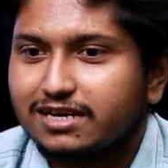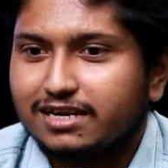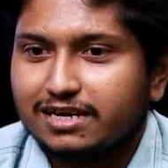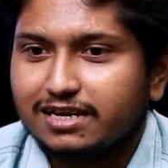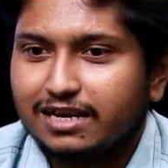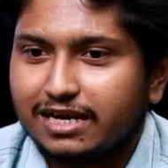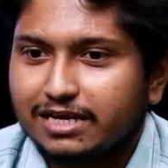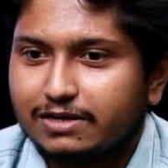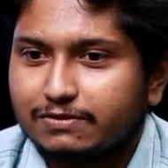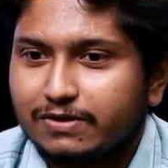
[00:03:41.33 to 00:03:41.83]

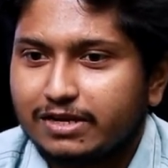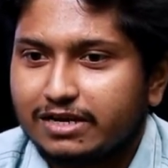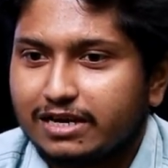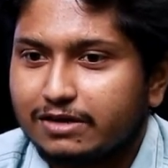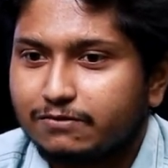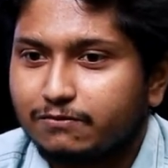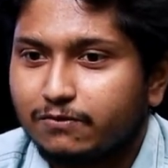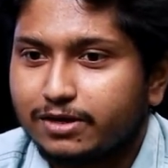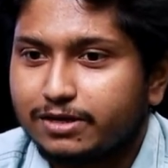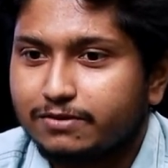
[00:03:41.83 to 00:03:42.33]
Like, well,
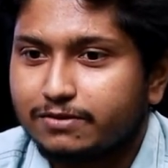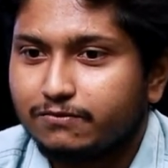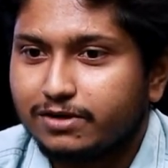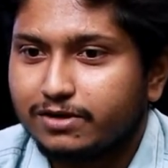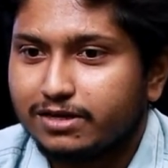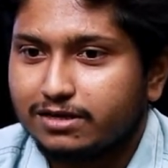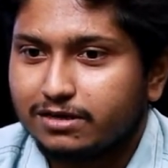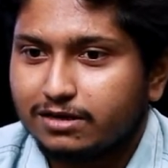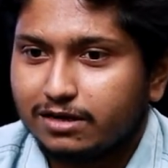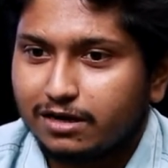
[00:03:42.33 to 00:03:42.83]
like when we
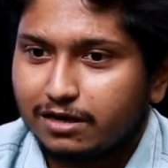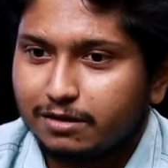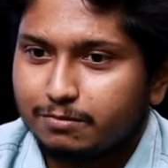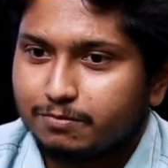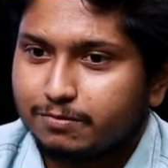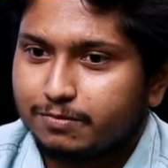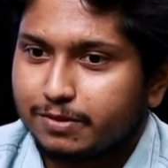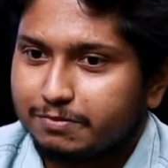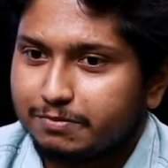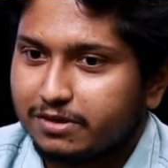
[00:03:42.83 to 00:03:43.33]
are
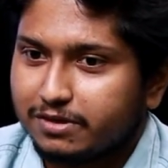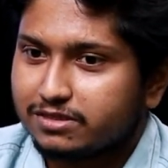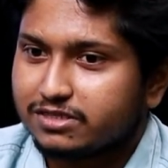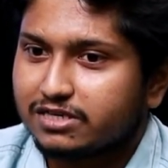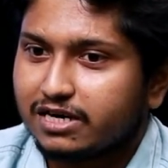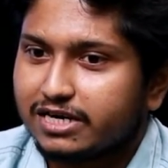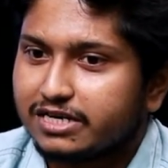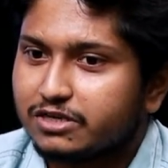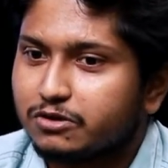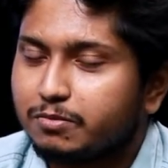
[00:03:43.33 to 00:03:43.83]
uh,
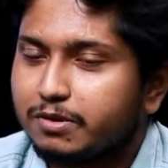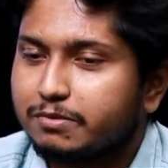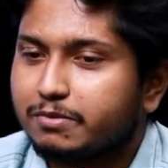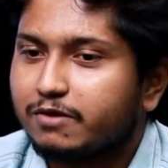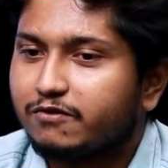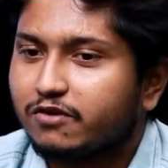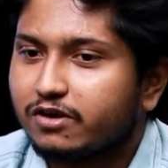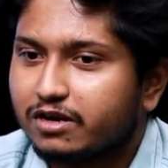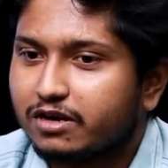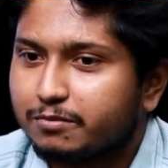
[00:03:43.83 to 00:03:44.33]
starting to
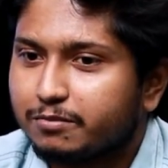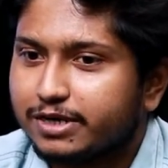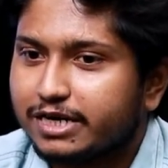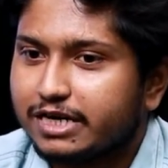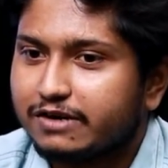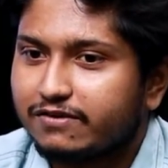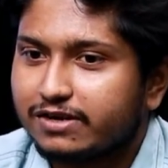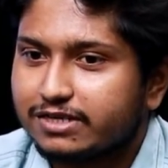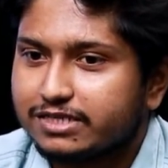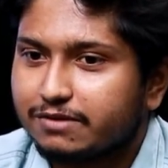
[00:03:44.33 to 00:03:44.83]
prepare for
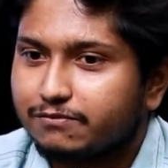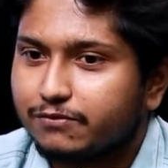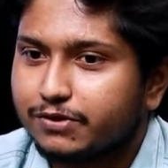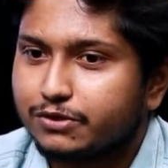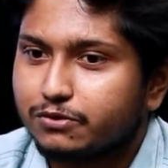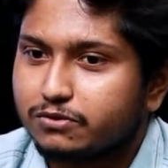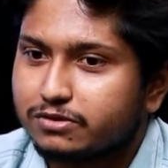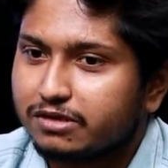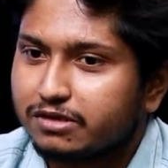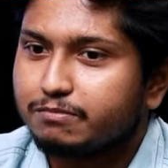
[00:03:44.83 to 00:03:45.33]
competitive exam, we
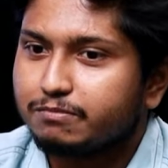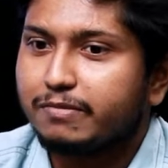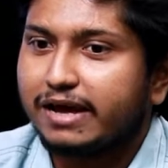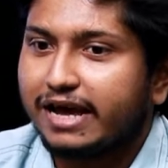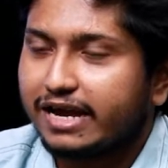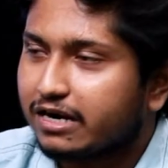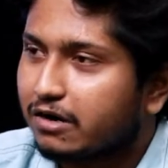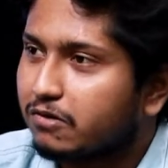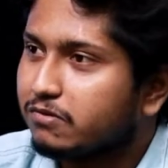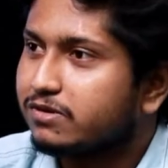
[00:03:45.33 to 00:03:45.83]
do some
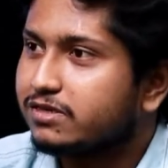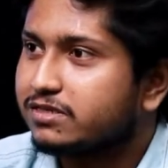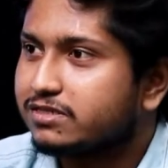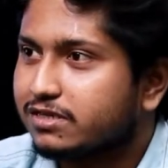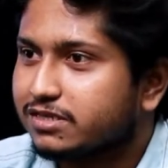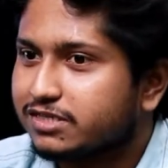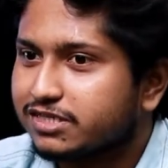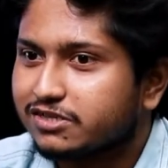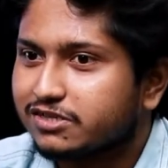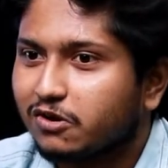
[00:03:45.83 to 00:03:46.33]
background
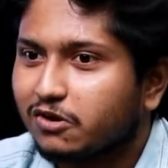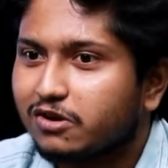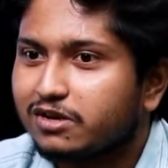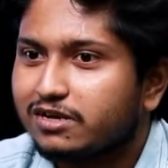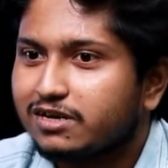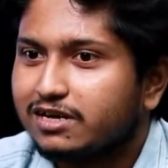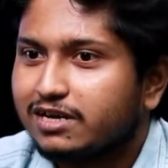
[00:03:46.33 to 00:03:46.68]
research and all,